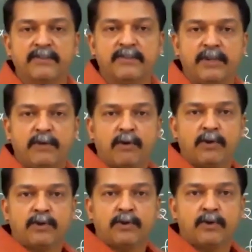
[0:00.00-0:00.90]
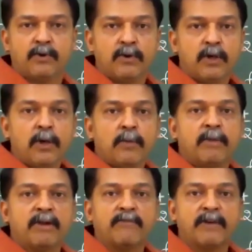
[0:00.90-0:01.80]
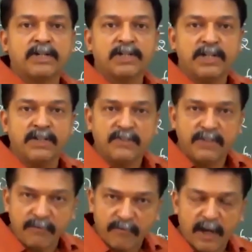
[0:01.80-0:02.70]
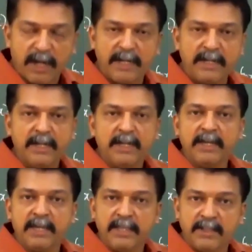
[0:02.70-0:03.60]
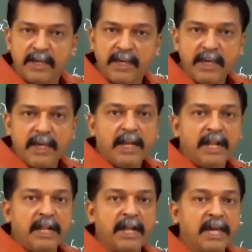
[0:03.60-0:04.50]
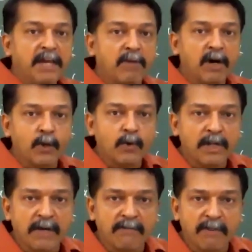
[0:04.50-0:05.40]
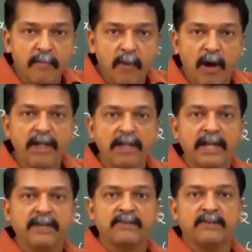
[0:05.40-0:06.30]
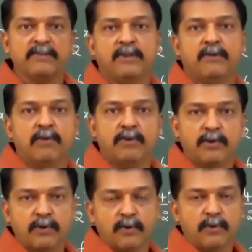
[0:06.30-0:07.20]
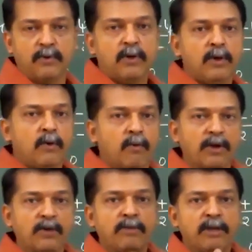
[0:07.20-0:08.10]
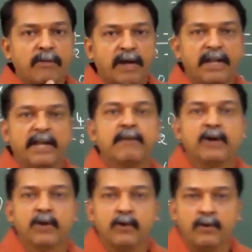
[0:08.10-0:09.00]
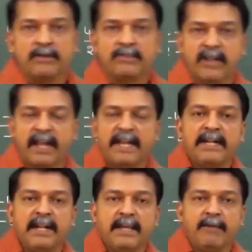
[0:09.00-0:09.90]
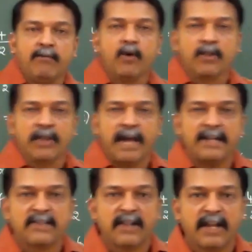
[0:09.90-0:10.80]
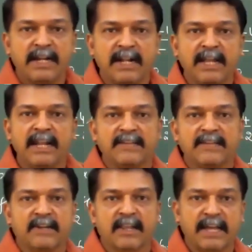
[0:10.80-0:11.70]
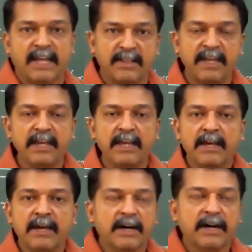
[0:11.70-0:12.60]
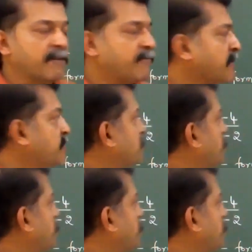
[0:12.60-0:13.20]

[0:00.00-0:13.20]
is equal to 2, but function is defined in the neighborhood of the point x is equal to 2. What do you mean by neighborhood? Slightly more than, slightly lesser than the reference